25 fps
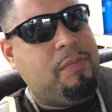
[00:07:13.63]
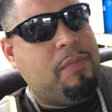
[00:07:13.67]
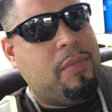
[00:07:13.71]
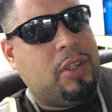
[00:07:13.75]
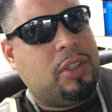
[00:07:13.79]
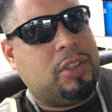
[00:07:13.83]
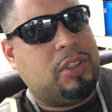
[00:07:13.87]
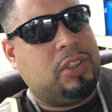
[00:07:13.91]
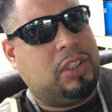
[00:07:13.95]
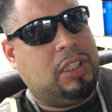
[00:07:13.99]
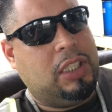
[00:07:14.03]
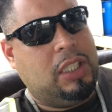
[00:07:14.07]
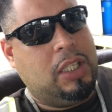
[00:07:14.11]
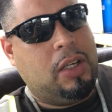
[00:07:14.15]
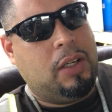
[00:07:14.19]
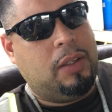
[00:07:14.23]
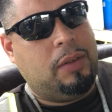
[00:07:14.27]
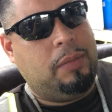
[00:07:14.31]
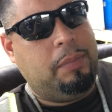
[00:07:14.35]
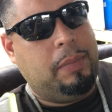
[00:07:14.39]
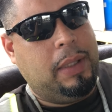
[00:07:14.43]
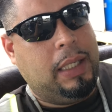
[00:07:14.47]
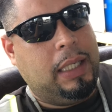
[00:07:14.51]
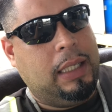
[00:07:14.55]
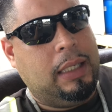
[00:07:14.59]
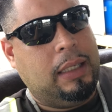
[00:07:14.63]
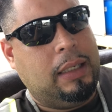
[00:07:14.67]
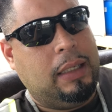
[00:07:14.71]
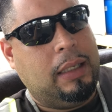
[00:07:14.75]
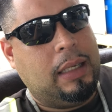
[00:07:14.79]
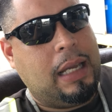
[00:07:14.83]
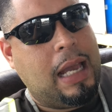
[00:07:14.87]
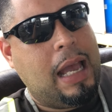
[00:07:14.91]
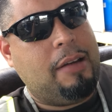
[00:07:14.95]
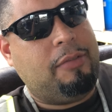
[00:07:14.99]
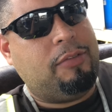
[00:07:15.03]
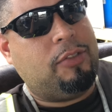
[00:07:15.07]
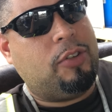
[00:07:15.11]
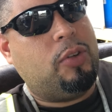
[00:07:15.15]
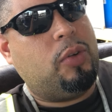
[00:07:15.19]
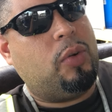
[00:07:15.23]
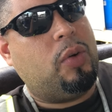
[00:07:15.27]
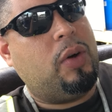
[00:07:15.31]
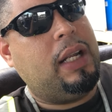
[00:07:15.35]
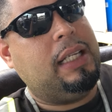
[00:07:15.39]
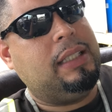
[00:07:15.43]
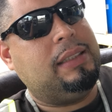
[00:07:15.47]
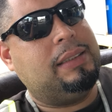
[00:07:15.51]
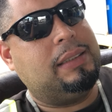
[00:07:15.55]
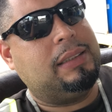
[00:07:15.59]
mercy on me. Have
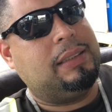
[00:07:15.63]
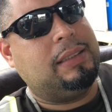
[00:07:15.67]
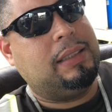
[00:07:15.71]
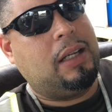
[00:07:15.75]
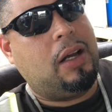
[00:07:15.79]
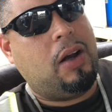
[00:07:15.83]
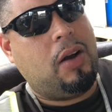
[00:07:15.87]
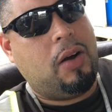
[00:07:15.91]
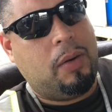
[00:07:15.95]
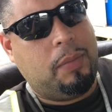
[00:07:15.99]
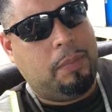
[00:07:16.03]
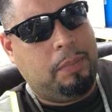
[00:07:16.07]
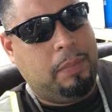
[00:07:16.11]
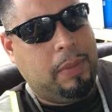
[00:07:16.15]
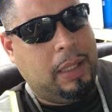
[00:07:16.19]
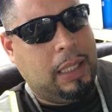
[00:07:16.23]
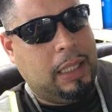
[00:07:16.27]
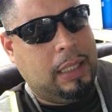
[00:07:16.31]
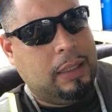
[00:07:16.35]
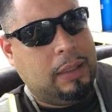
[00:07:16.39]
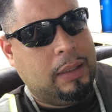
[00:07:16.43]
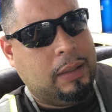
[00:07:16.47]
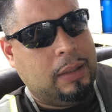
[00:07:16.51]
grace on me.